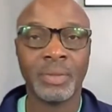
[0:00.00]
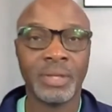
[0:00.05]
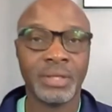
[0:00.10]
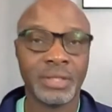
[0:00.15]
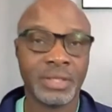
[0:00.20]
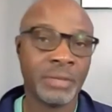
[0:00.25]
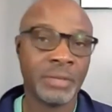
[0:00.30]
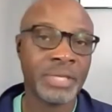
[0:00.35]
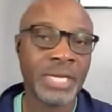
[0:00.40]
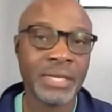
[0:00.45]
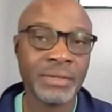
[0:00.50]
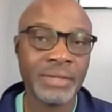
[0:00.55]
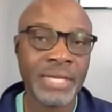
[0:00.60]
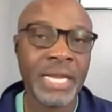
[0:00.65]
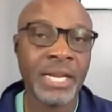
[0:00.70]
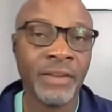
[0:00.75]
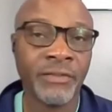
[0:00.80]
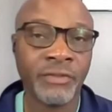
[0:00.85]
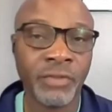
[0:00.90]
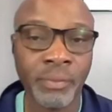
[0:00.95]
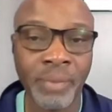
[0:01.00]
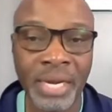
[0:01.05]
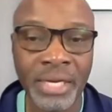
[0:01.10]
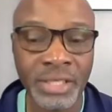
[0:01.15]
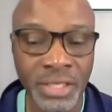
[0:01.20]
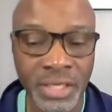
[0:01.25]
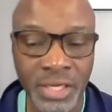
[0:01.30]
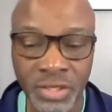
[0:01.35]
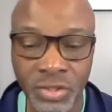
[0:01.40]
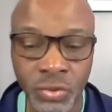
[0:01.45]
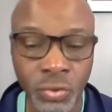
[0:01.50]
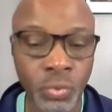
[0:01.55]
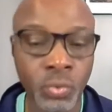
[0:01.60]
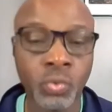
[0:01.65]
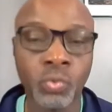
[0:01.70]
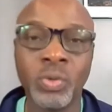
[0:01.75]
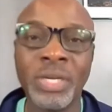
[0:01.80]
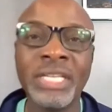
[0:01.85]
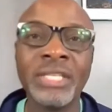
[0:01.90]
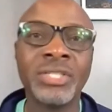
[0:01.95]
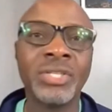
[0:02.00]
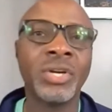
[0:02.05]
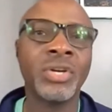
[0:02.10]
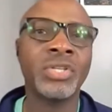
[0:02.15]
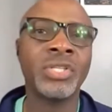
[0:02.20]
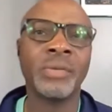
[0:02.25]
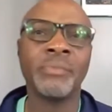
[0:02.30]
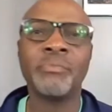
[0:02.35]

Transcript: And sometimes that information is through research